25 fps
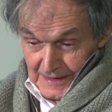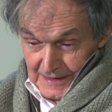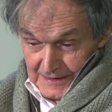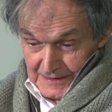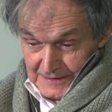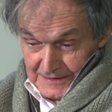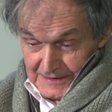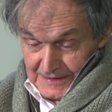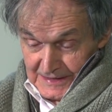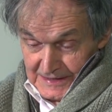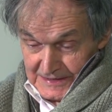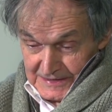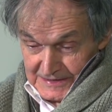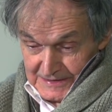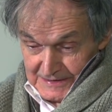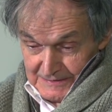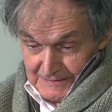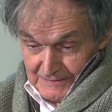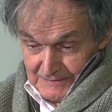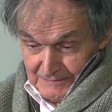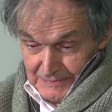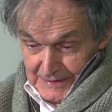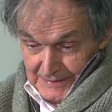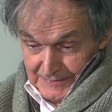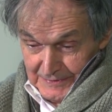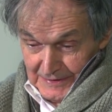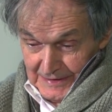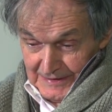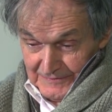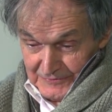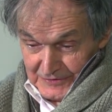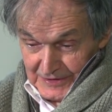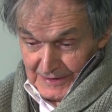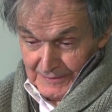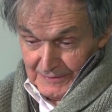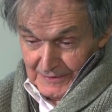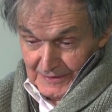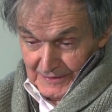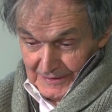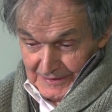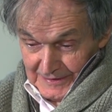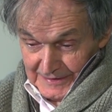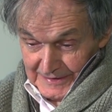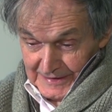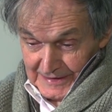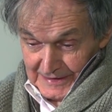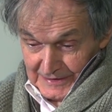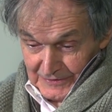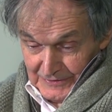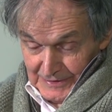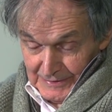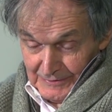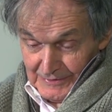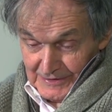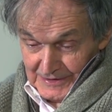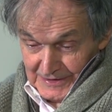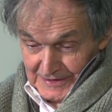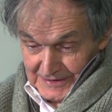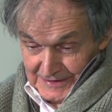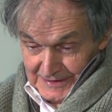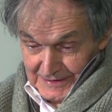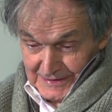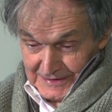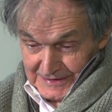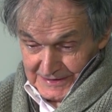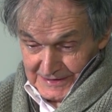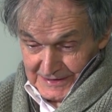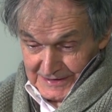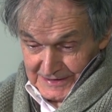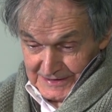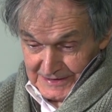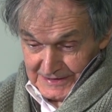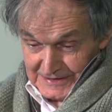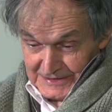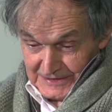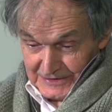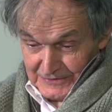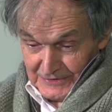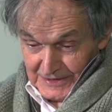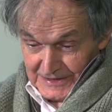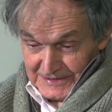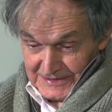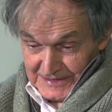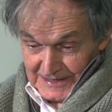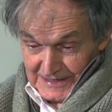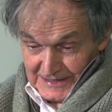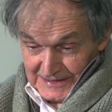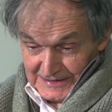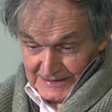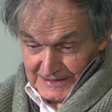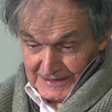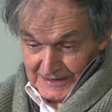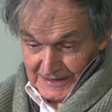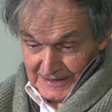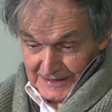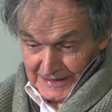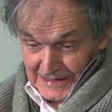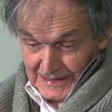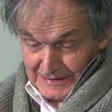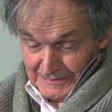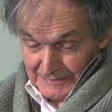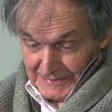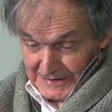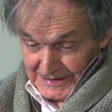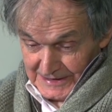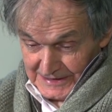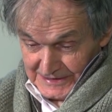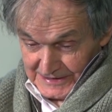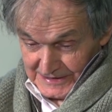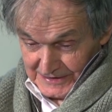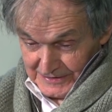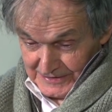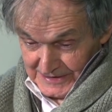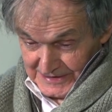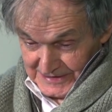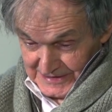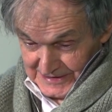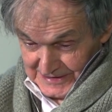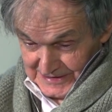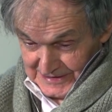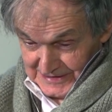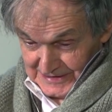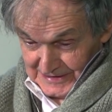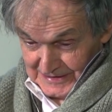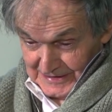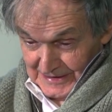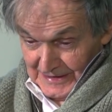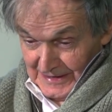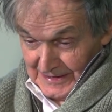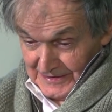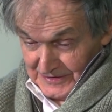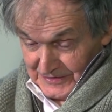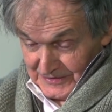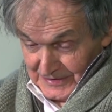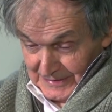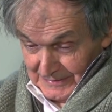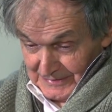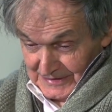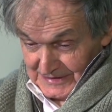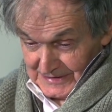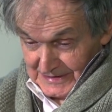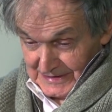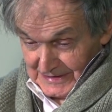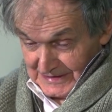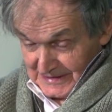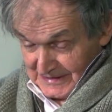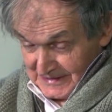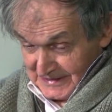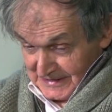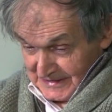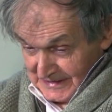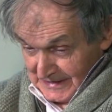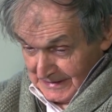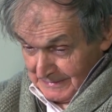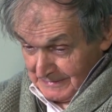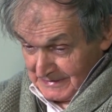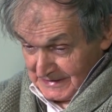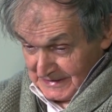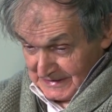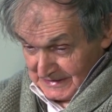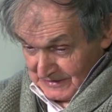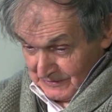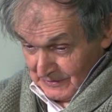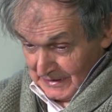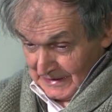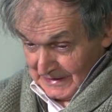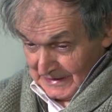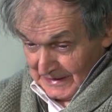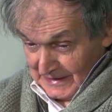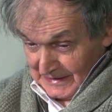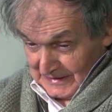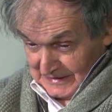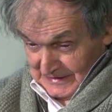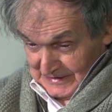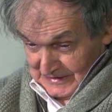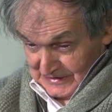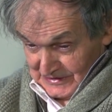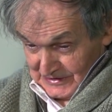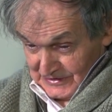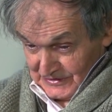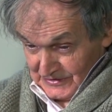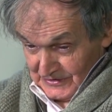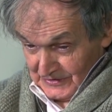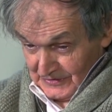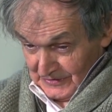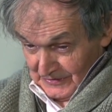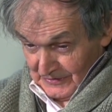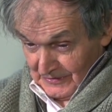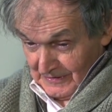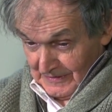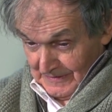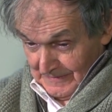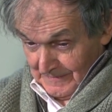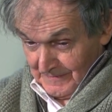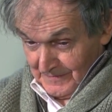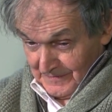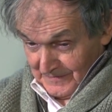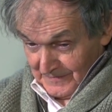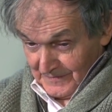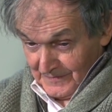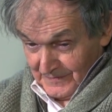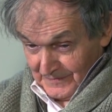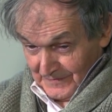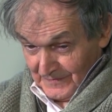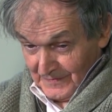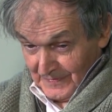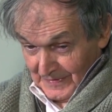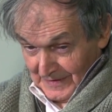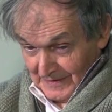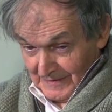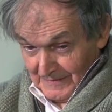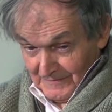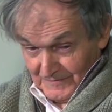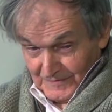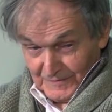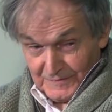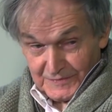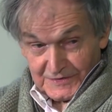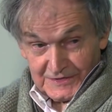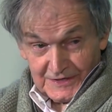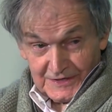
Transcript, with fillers: And it's people have trouble, and I agree with it. It's, it is a crazy idea, and I admit it's a crazy idea. The trouble is, it seems it's quite likely it's true from